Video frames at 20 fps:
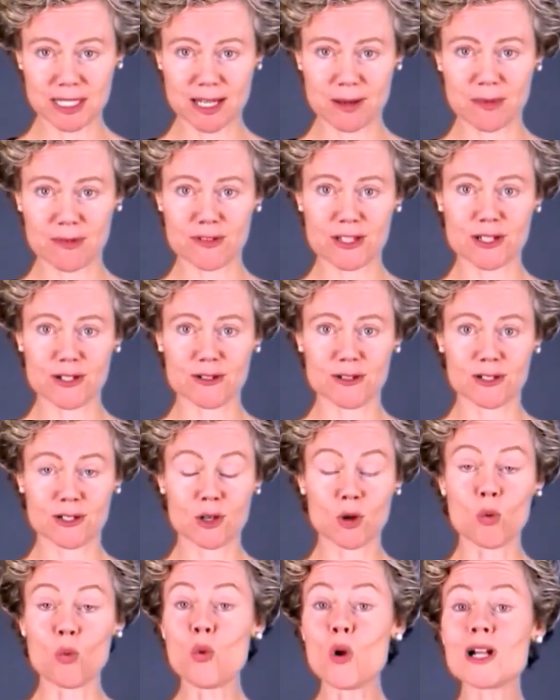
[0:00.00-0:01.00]
some of
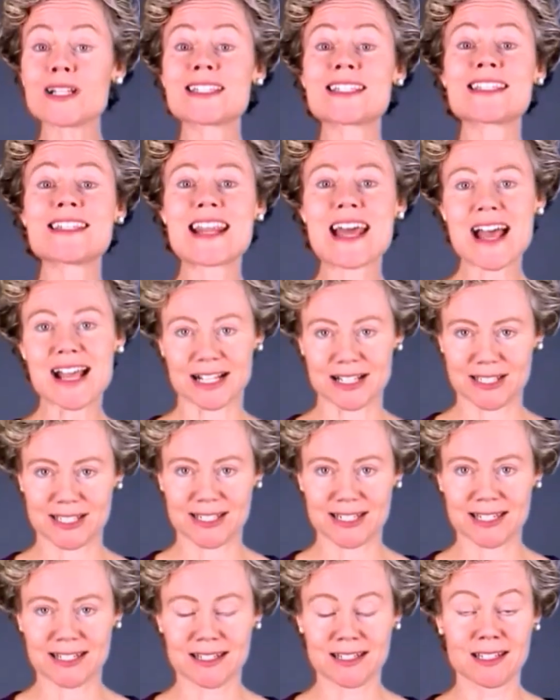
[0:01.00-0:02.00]
you. What's
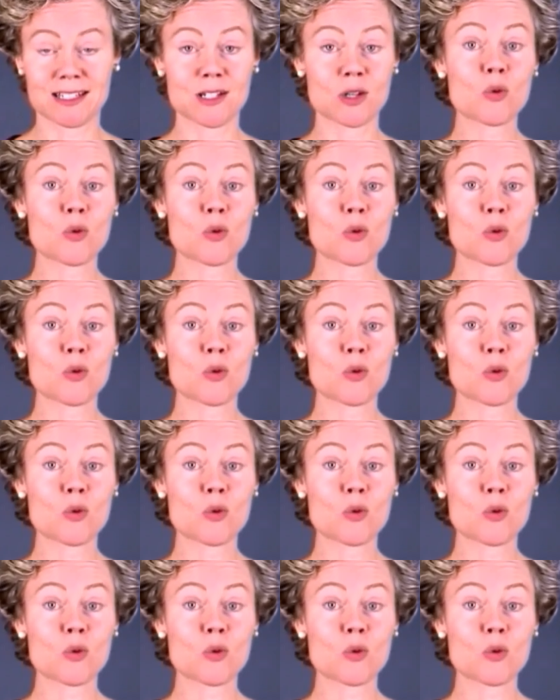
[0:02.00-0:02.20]
next?